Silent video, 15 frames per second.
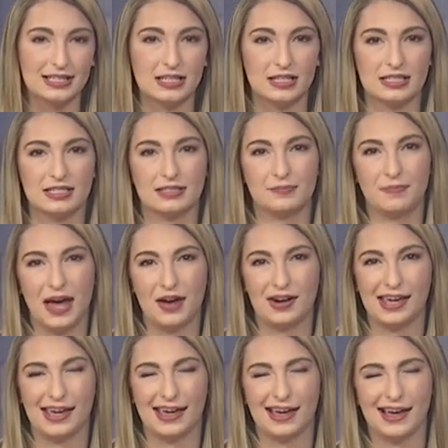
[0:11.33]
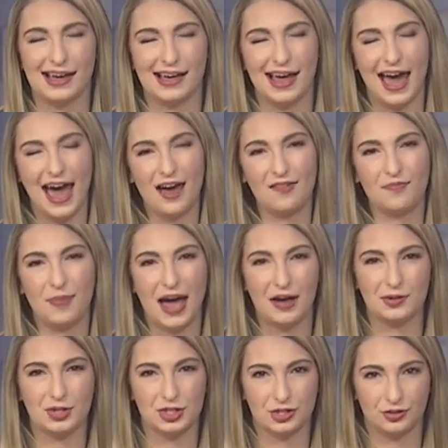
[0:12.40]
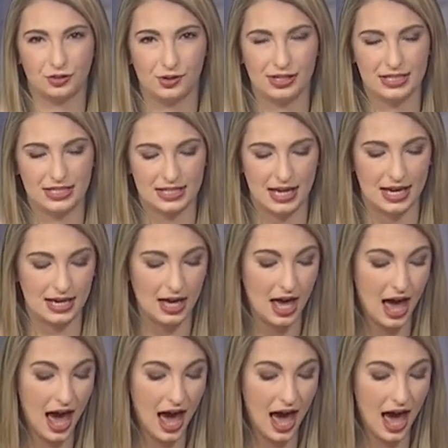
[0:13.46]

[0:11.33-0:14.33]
It's about a half-pound sirloin steak.